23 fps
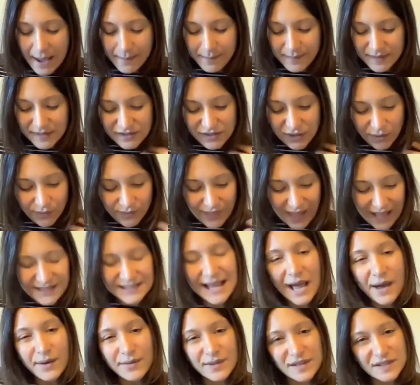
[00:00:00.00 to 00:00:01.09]
So that's
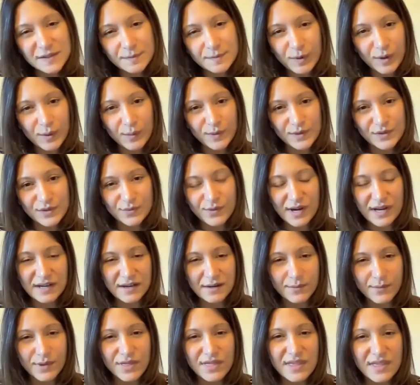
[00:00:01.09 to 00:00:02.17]
how this book was
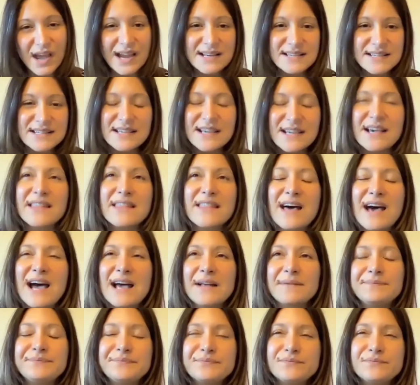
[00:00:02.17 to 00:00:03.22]
written, with the idea that,